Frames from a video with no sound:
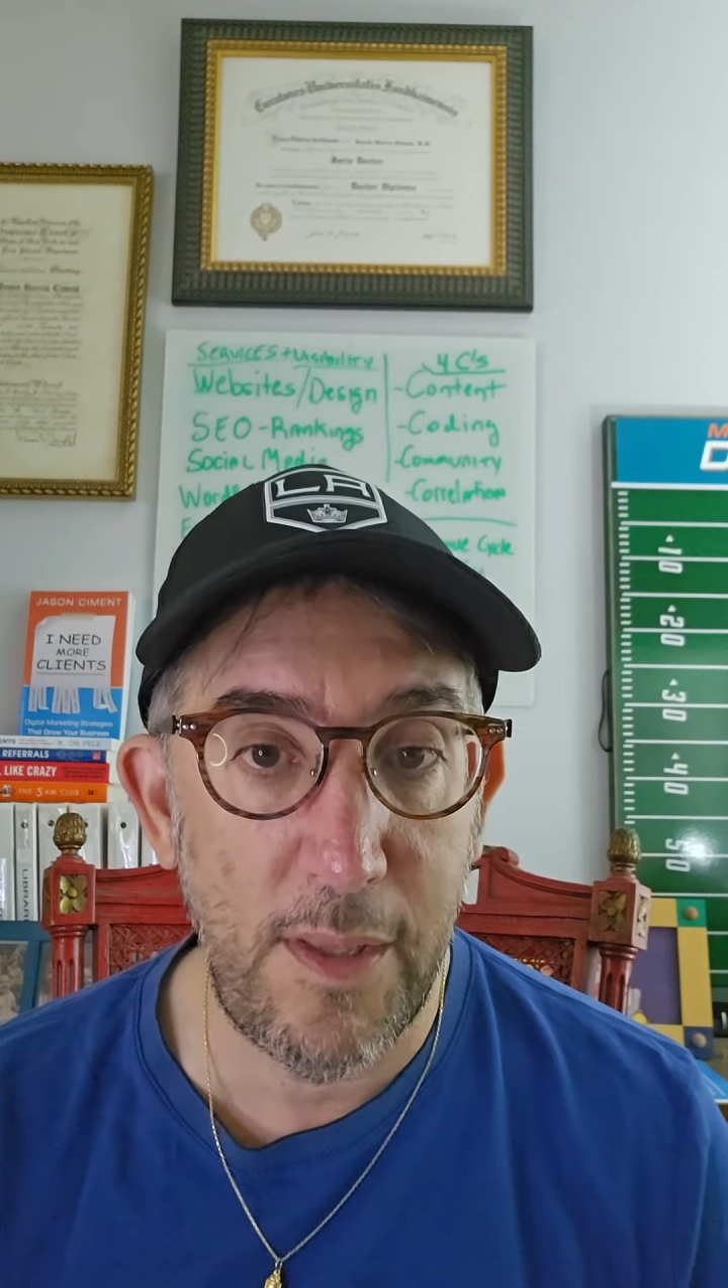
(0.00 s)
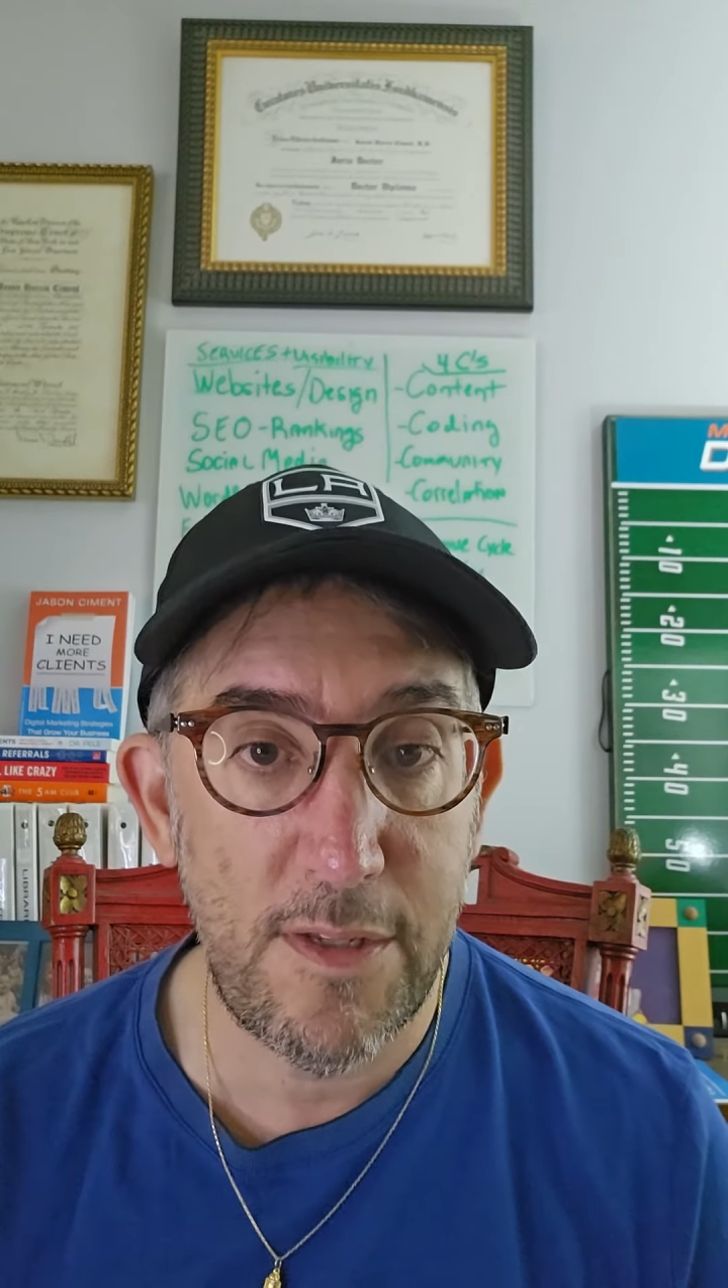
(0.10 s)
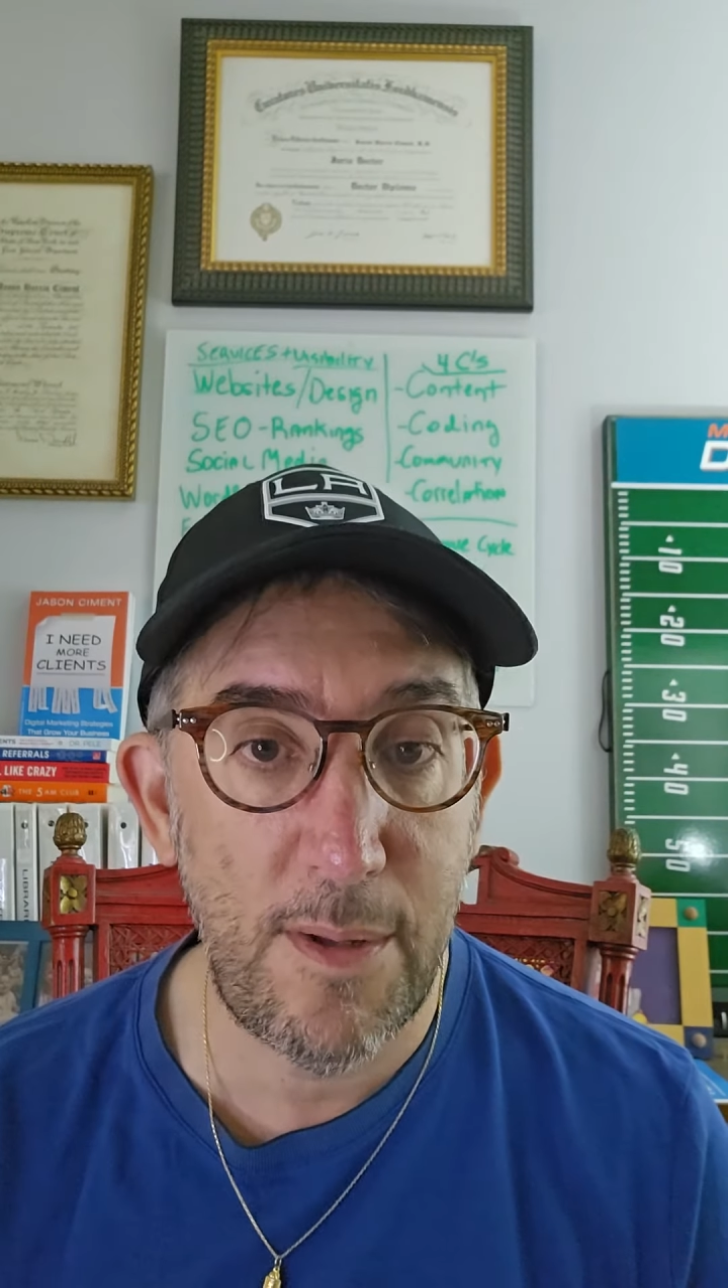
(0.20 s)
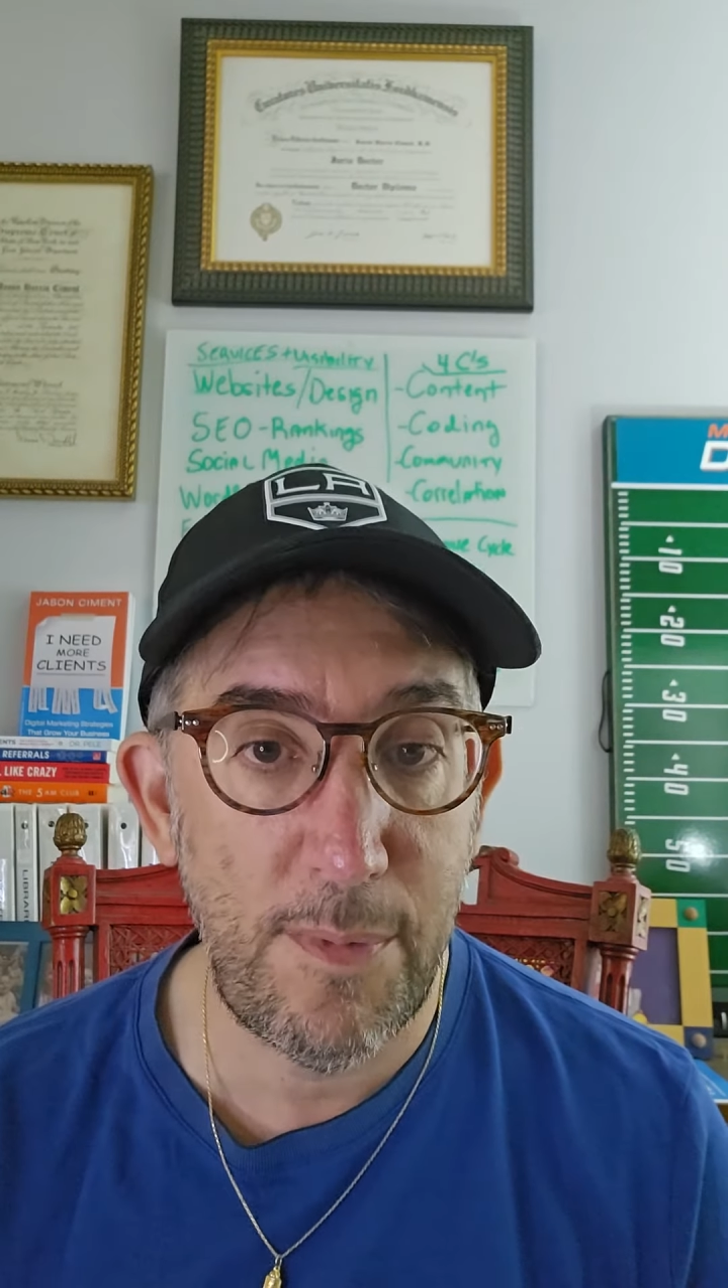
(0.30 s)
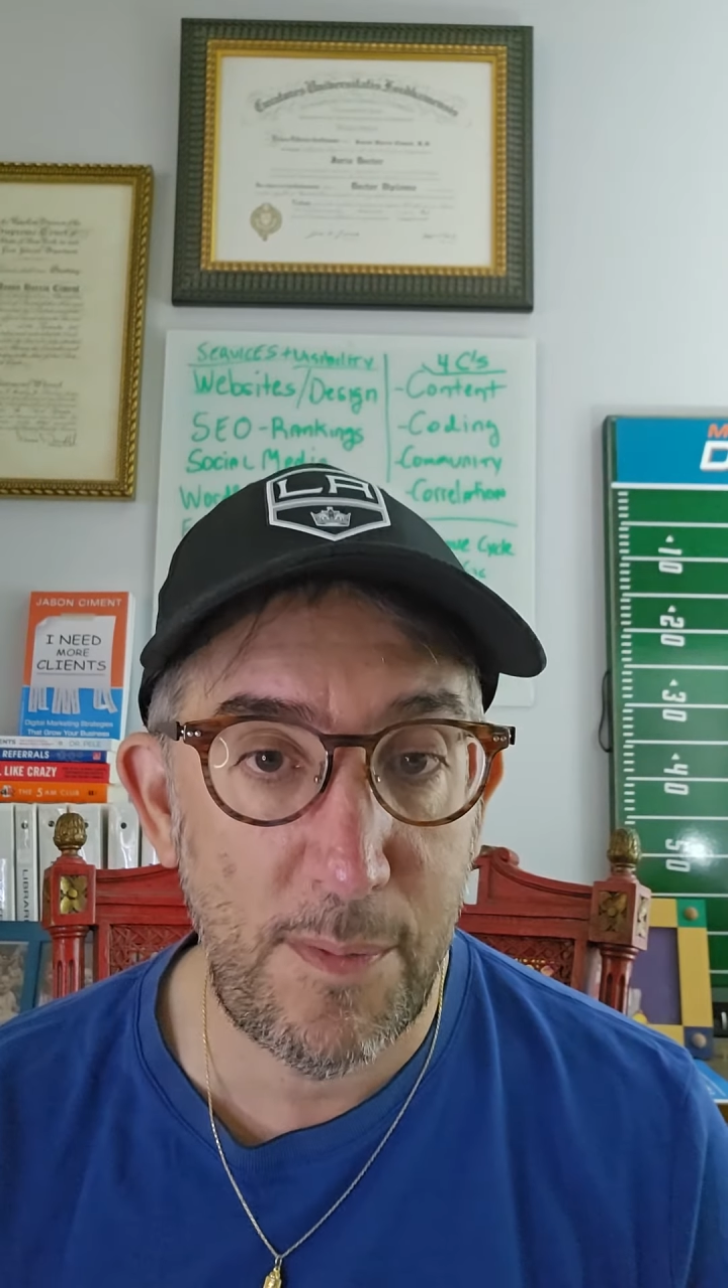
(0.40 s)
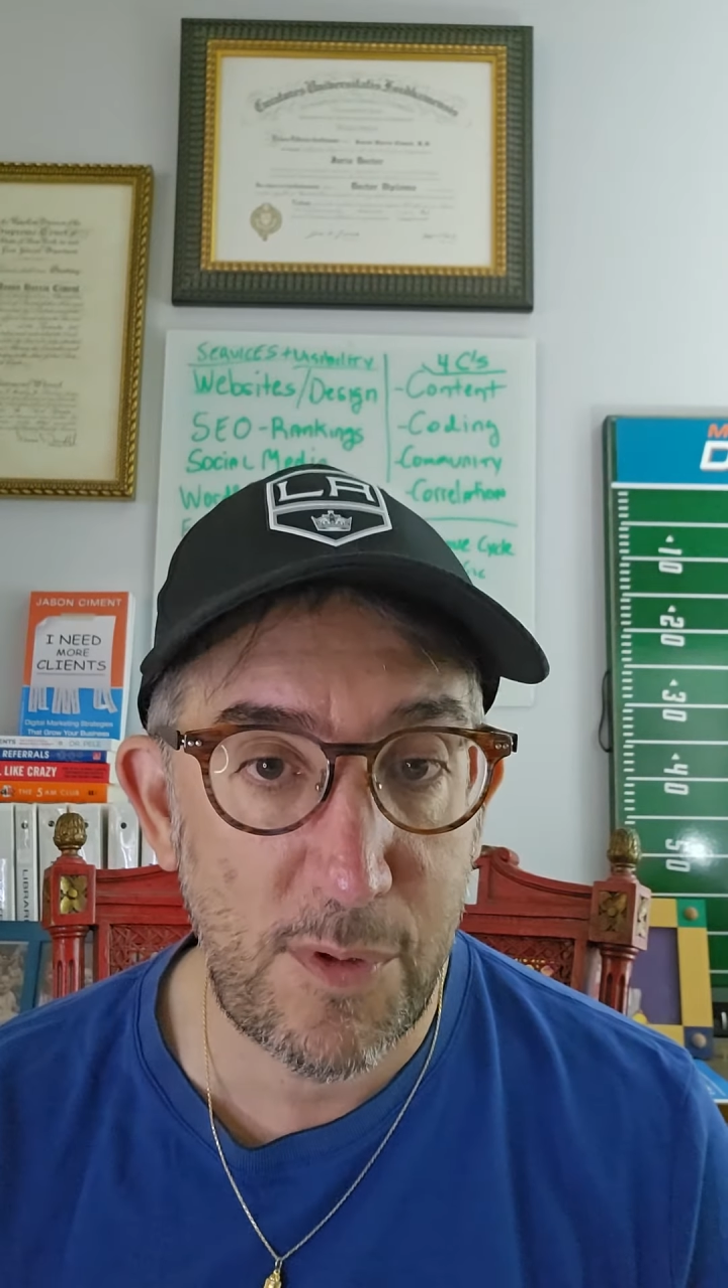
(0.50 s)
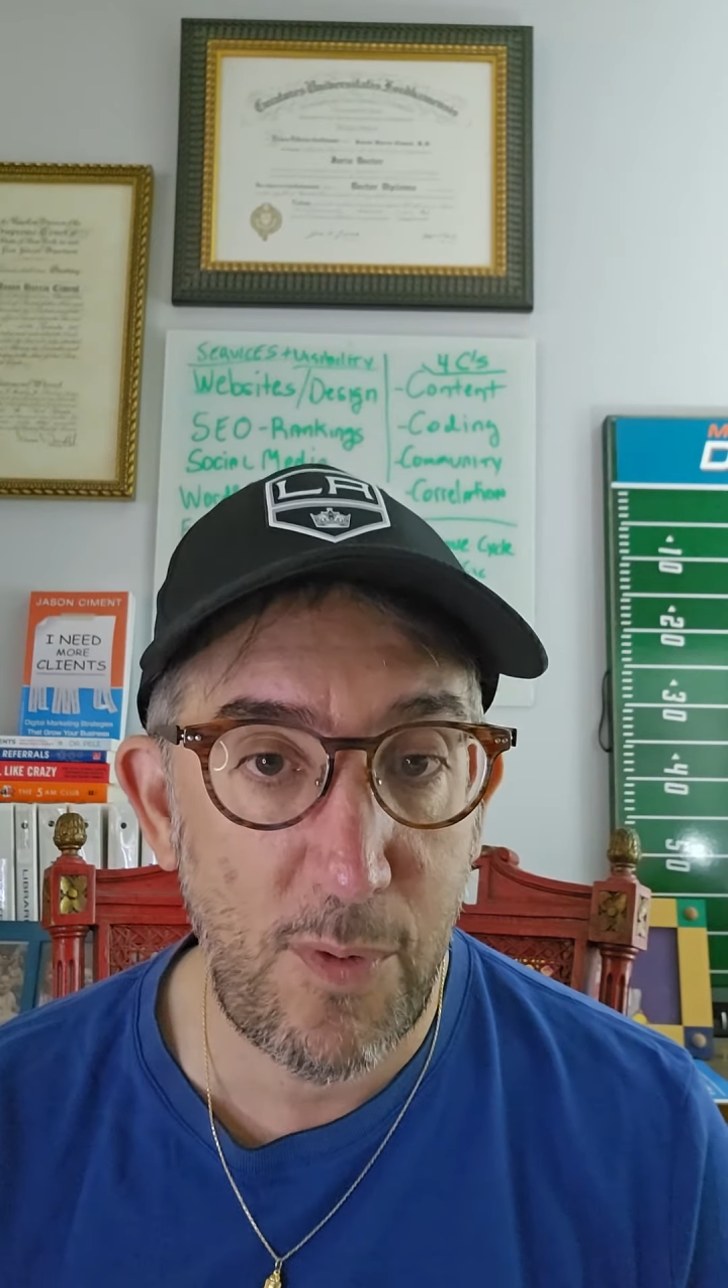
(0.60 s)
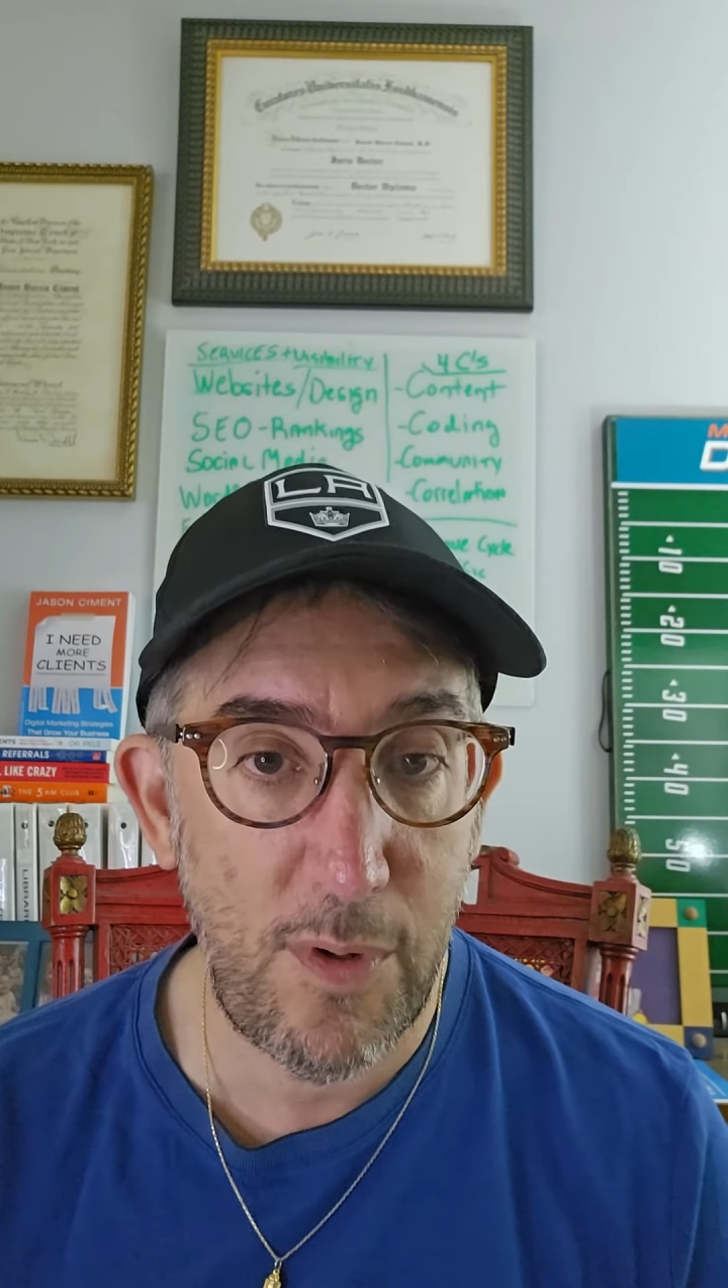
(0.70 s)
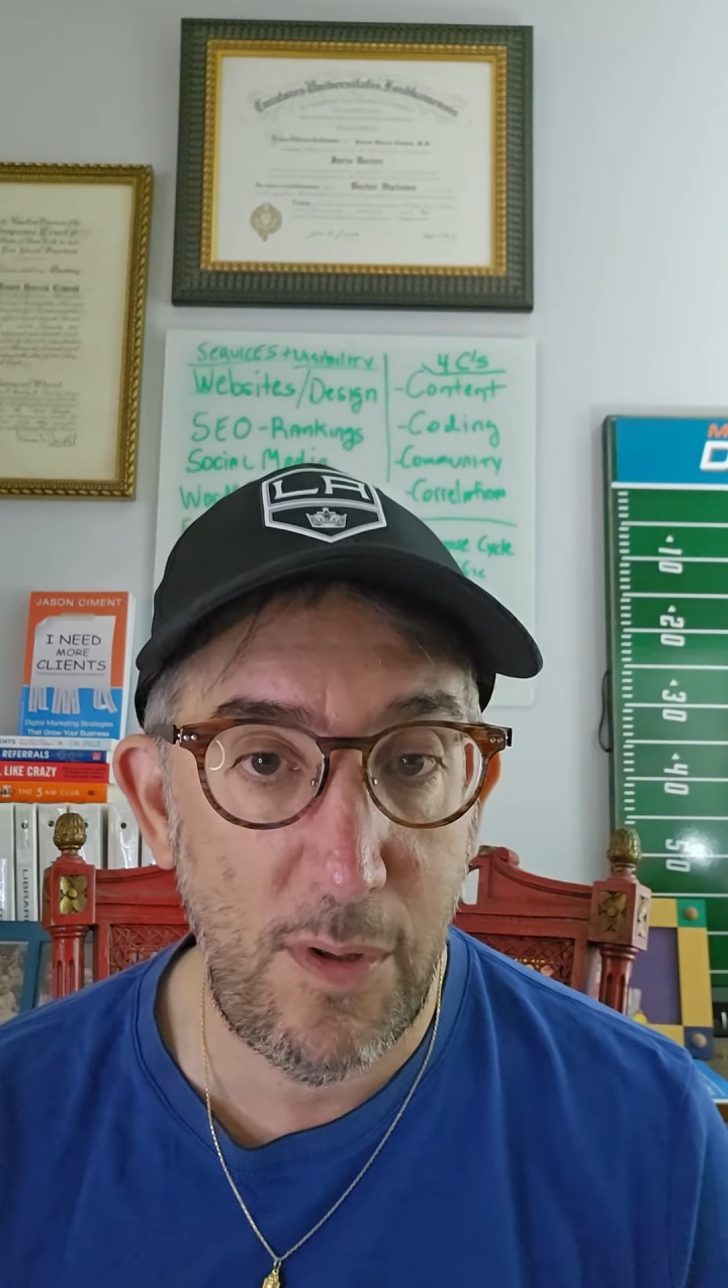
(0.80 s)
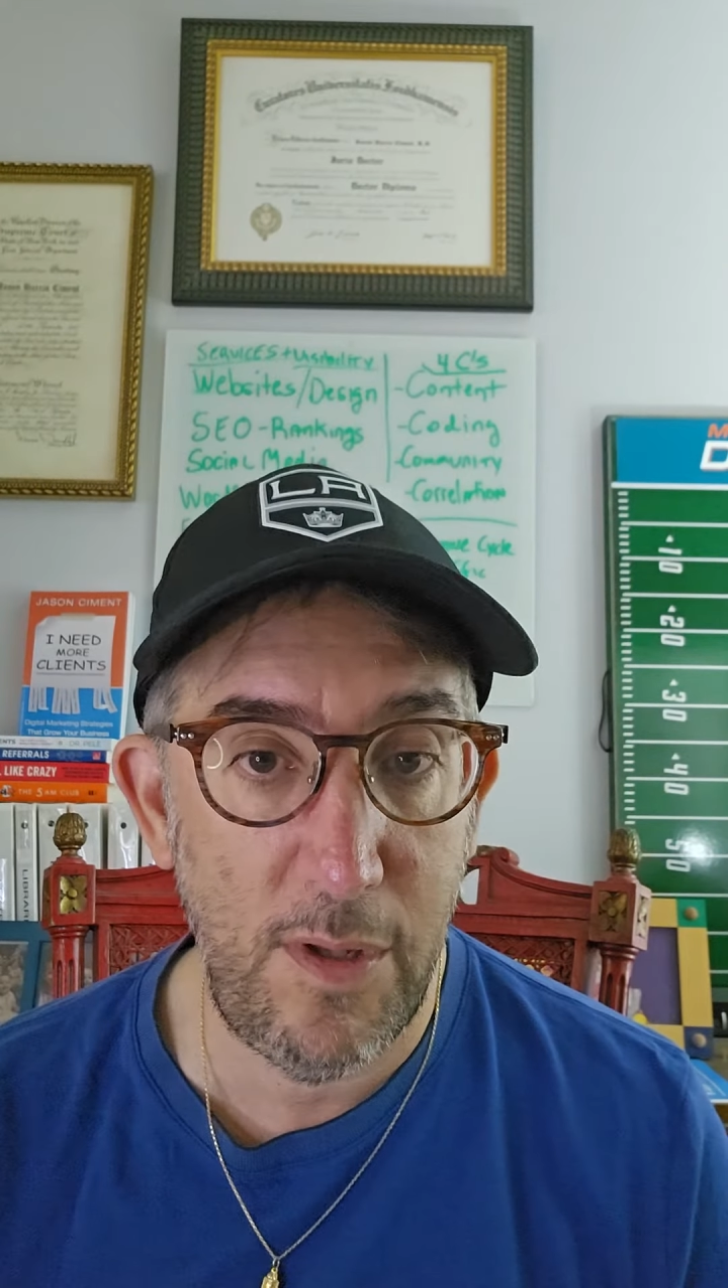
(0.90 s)
sometimes
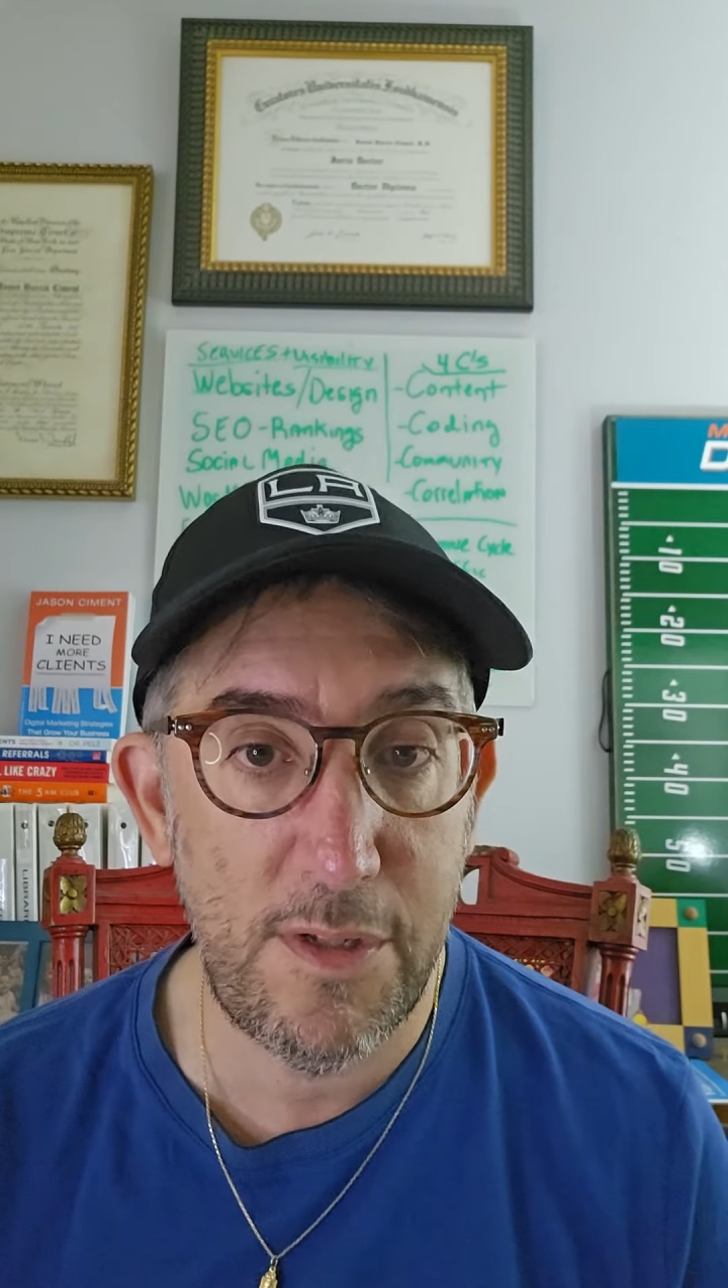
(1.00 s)
quarterly,